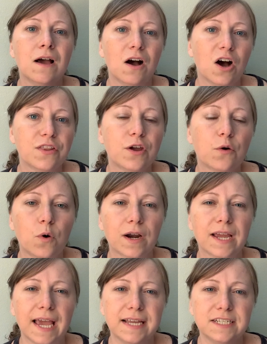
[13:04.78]
on their
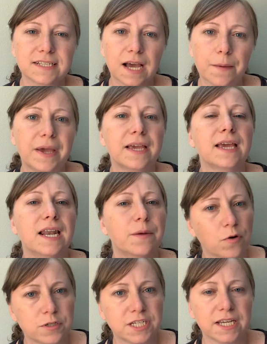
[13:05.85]
work and just coming and
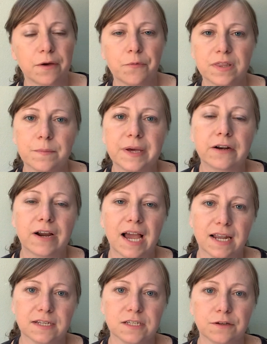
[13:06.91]
approaching it with a better
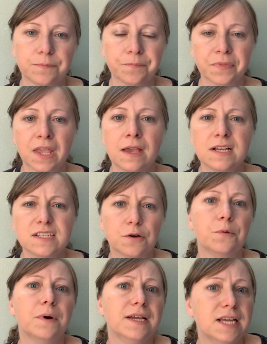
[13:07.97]
attitude.
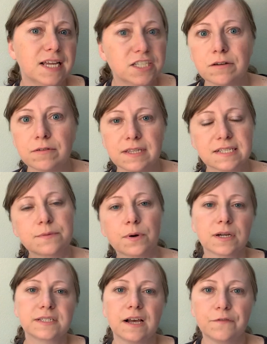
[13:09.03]
So in general, this
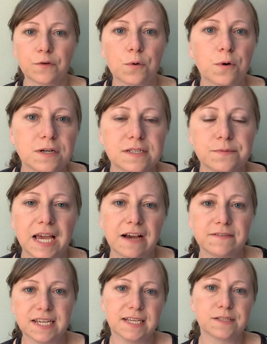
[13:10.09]
works. Of course, we
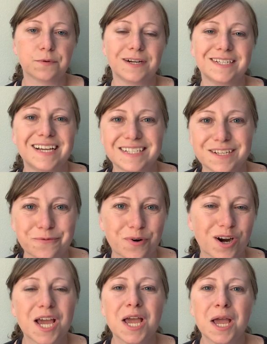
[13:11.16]
have days where it doesn't
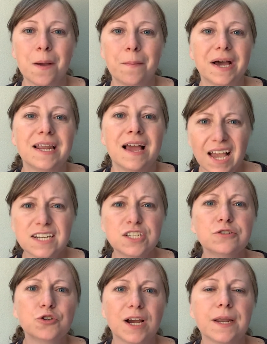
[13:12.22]
work, but I do
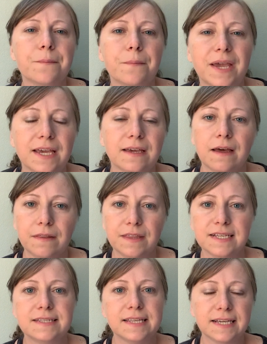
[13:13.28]
try to make
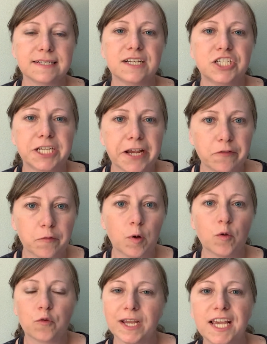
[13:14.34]
these things achievable
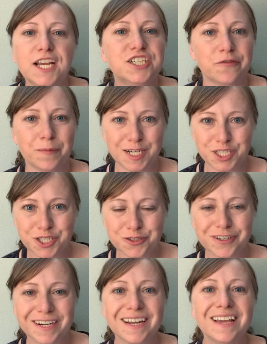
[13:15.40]
for each of my
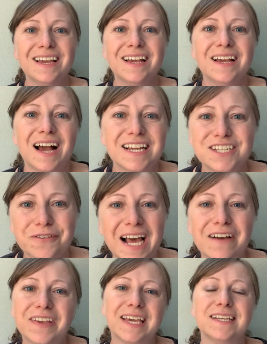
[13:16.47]
children. I don't
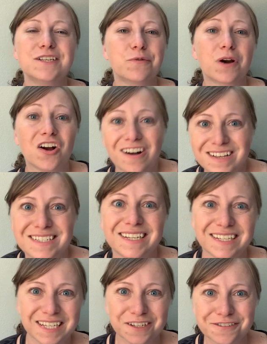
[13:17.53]
have kids who are
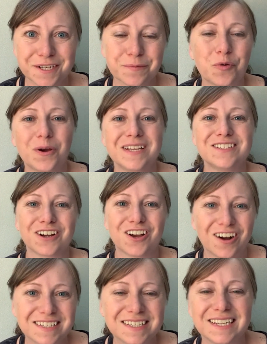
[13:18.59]
constantly losing points or
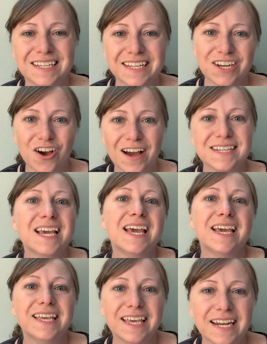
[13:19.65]
constantly not
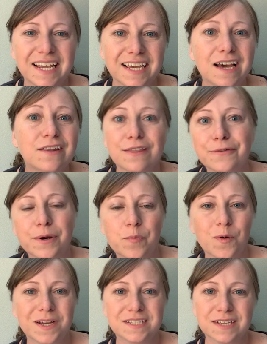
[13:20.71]
getting the 3
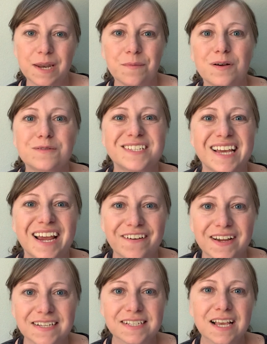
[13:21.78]
points in most
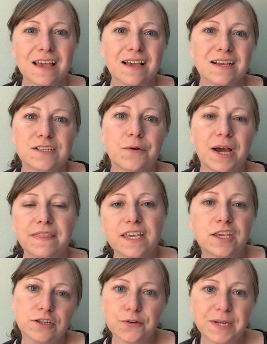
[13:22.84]
areas. So I think
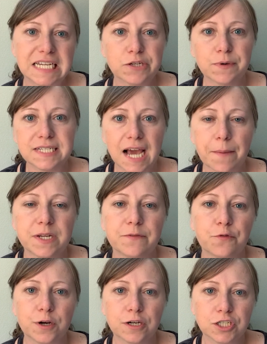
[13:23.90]
you do need to adapt it
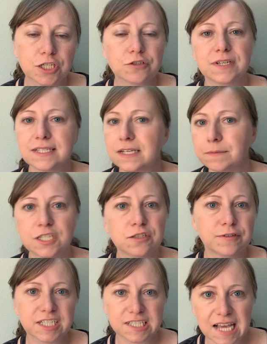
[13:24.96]
for your children. Some
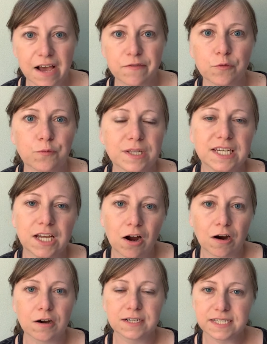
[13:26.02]
children just have a really
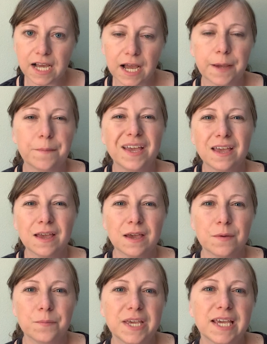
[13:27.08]
hard time
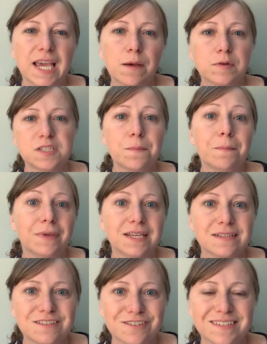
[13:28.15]
being able to
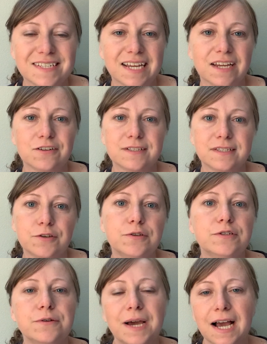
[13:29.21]
meet certain standards. So you
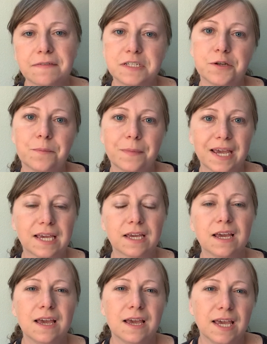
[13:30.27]
do have to make
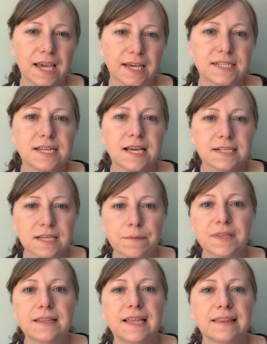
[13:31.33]
it
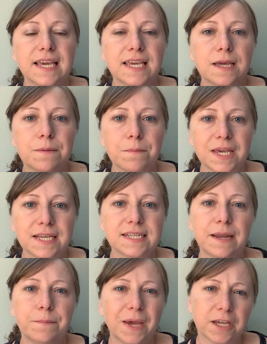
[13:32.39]
something that they can meet
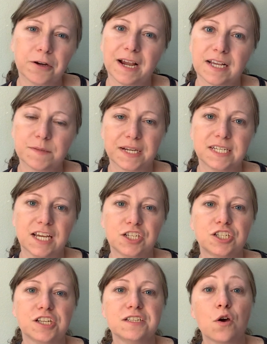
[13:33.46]
and make your
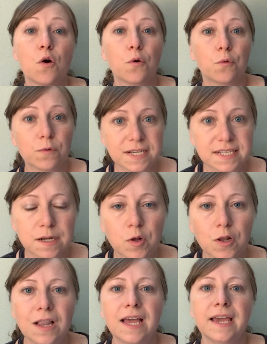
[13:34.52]
expectations
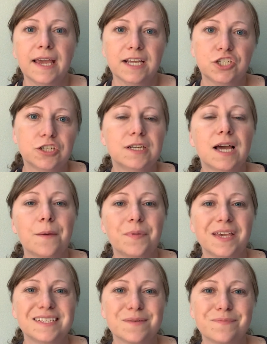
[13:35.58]
reasonable. It should not
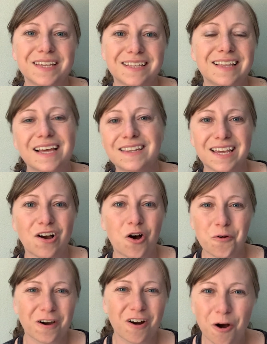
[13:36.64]
be something that they
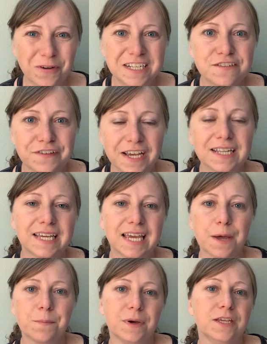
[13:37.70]
are always failing
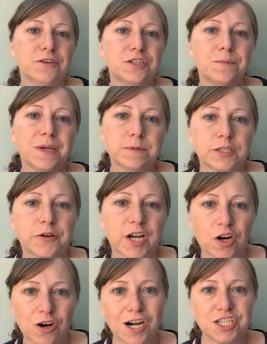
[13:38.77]
at, but you should be able to
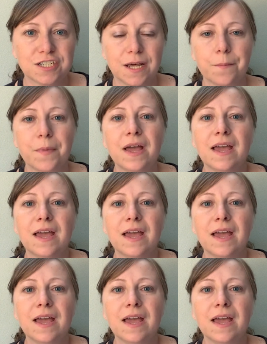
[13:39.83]
encourage them